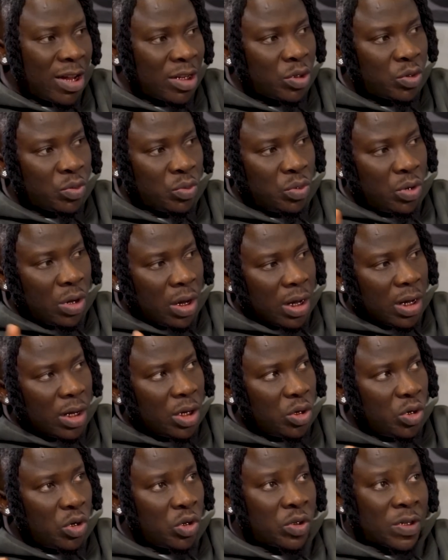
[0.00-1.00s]
us to
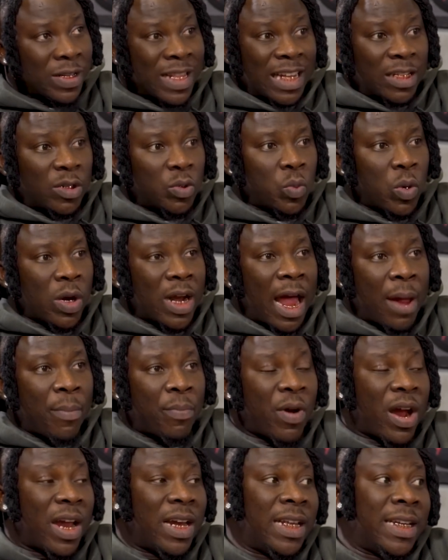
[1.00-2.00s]
you know, so that is what I
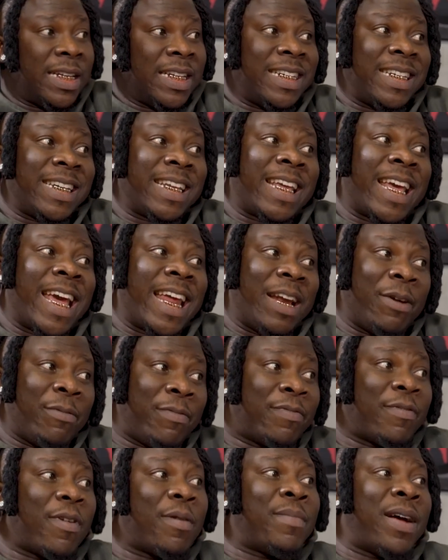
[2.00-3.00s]
probably didn't get
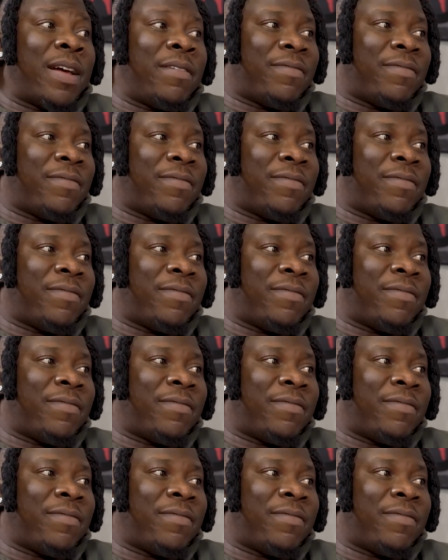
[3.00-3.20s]
from my